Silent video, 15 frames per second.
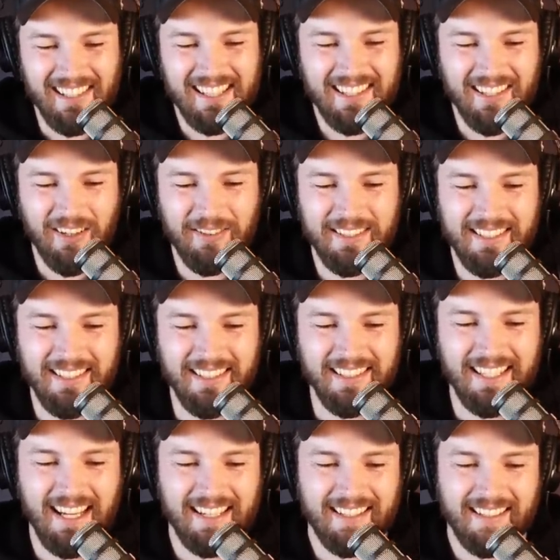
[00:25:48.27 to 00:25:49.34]
Let's go into
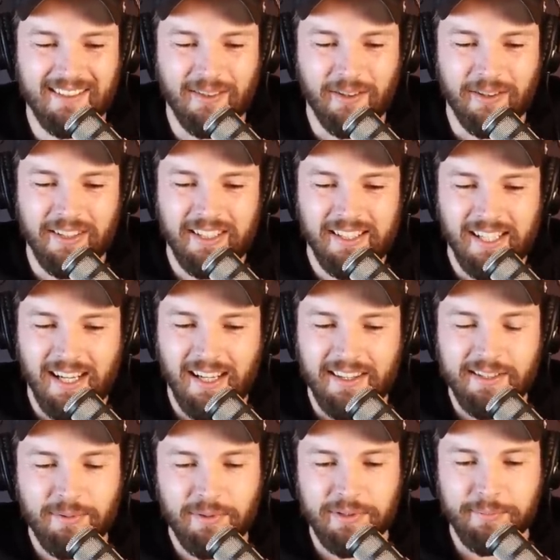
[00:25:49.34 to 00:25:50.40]
the next story.
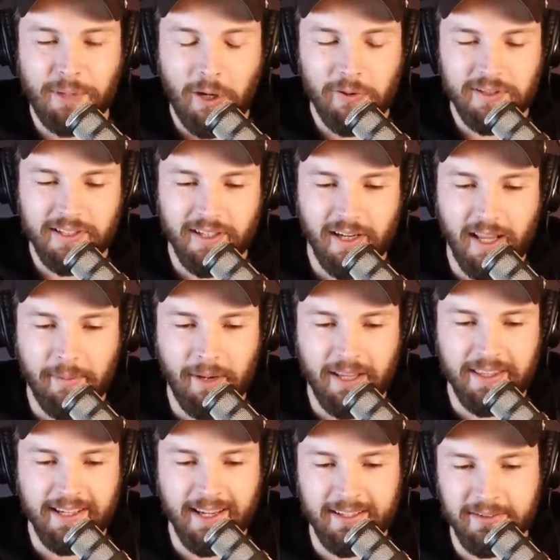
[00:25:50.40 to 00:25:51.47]
Uh, this one was posted on Am
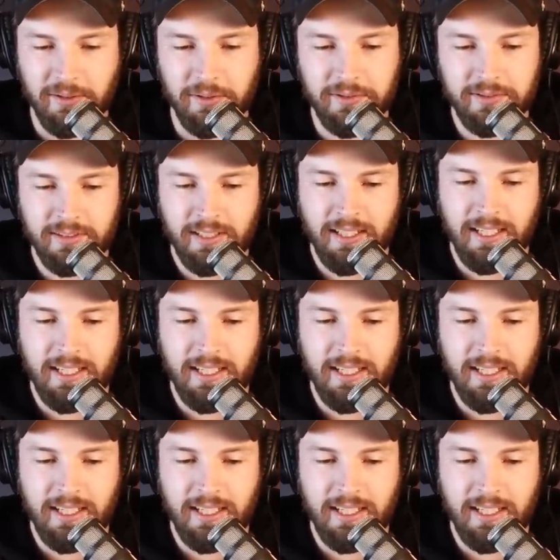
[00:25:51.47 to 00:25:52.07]
I the Asshole?